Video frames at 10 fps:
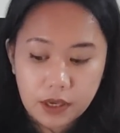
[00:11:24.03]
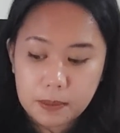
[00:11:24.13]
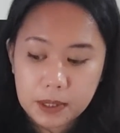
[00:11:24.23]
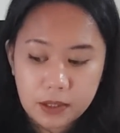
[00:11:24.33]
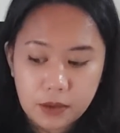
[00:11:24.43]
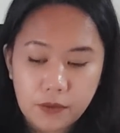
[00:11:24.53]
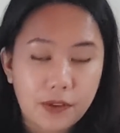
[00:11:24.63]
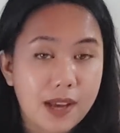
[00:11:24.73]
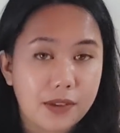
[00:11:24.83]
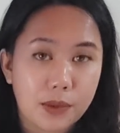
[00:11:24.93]
They're coming to you
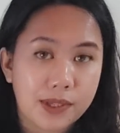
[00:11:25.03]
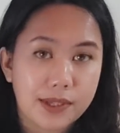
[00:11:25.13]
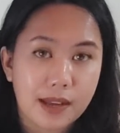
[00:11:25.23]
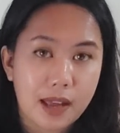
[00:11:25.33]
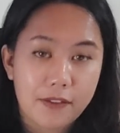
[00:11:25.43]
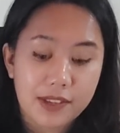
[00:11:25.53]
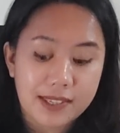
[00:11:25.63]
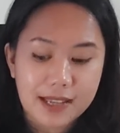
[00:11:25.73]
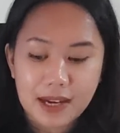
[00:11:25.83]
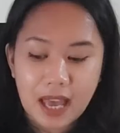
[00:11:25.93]
fast. So it's not, if
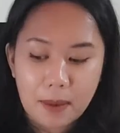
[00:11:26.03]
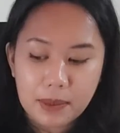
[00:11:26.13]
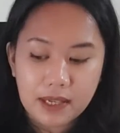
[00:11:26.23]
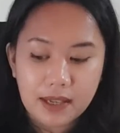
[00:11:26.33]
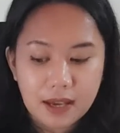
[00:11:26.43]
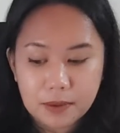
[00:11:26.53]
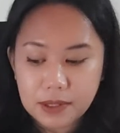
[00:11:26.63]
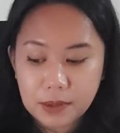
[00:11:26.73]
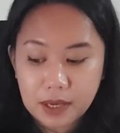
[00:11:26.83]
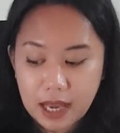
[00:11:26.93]
it's not happening now,
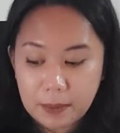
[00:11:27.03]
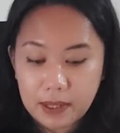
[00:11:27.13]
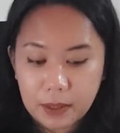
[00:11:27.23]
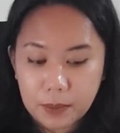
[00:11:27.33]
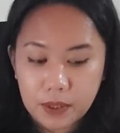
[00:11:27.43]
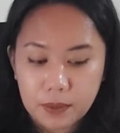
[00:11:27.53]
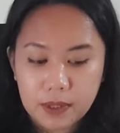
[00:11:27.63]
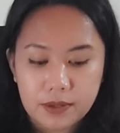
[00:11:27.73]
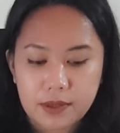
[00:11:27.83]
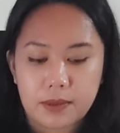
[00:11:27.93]
it's going to happen like really,
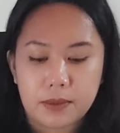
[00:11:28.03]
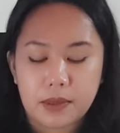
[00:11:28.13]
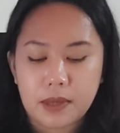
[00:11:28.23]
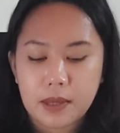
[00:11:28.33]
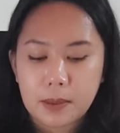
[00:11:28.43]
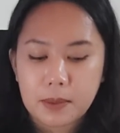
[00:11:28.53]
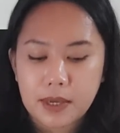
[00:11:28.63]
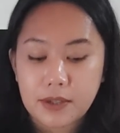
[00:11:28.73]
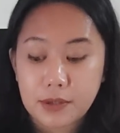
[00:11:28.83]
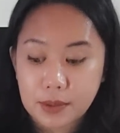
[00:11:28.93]
really soon.
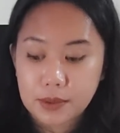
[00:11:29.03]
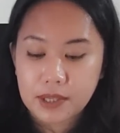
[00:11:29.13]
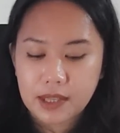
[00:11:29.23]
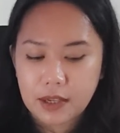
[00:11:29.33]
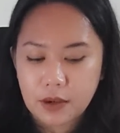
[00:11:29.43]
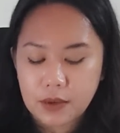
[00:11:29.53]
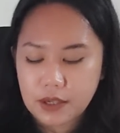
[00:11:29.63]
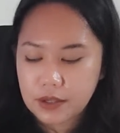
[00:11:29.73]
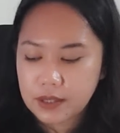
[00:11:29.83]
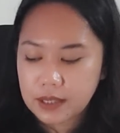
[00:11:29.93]
But I just don't think that you're
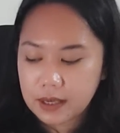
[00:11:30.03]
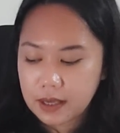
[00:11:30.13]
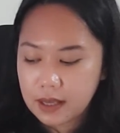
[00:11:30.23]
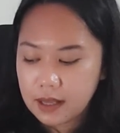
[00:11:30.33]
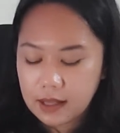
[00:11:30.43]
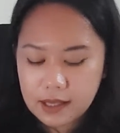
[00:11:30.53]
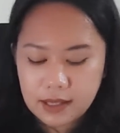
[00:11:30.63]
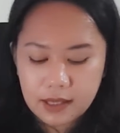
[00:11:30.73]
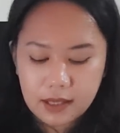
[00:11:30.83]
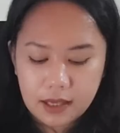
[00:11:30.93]
interested.
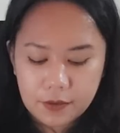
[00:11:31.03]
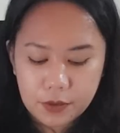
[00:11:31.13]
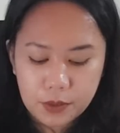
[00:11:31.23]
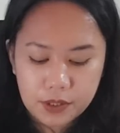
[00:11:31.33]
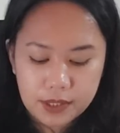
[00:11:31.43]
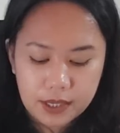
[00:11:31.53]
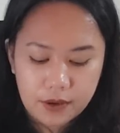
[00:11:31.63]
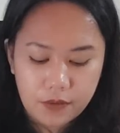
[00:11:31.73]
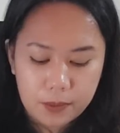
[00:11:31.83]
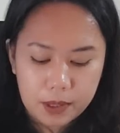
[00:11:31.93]
Let's see the King of Swords
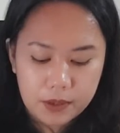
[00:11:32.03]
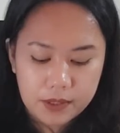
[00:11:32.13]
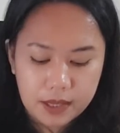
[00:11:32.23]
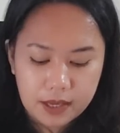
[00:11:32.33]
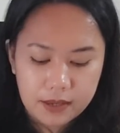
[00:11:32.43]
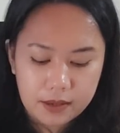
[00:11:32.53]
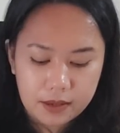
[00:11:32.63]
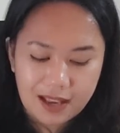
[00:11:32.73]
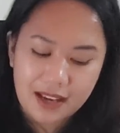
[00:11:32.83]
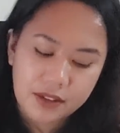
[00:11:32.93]
here from their side.
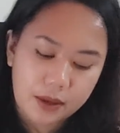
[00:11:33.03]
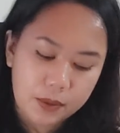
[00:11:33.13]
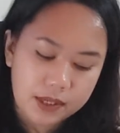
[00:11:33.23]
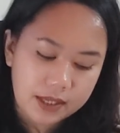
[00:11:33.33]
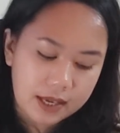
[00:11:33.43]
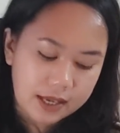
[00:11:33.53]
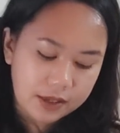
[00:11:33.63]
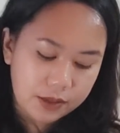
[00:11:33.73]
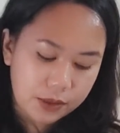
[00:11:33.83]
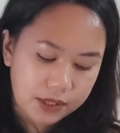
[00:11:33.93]
And actually, I want to see the
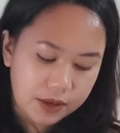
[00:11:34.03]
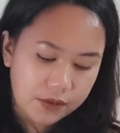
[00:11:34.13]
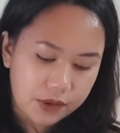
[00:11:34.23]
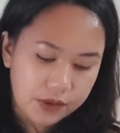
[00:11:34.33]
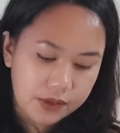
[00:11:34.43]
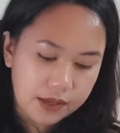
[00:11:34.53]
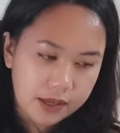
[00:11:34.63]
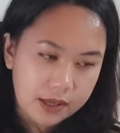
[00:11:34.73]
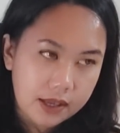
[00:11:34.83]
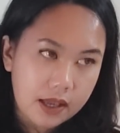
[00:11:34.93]
Ace of Swords here first.
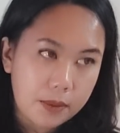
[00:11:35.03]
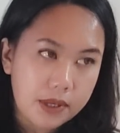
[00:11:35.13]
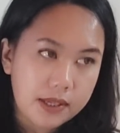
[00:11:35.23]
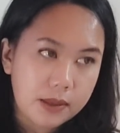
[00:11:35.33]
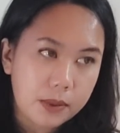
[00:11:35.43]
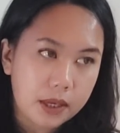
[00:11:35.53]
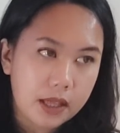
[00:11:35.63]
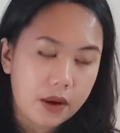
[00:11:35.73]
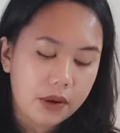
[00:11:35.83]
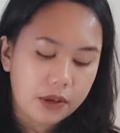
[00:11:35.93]
I want to see what
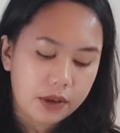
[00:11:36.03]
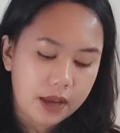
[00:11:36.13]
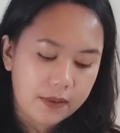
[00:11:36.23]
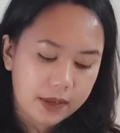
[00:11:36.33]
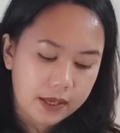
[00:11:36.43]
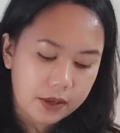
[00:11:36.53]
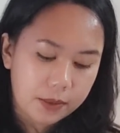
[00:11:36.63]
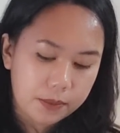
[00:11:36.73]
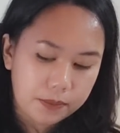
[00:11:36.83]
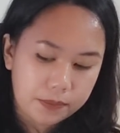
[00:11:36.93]
clarity you're having
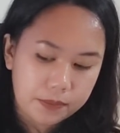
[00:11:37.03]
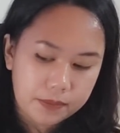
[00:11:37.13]
here.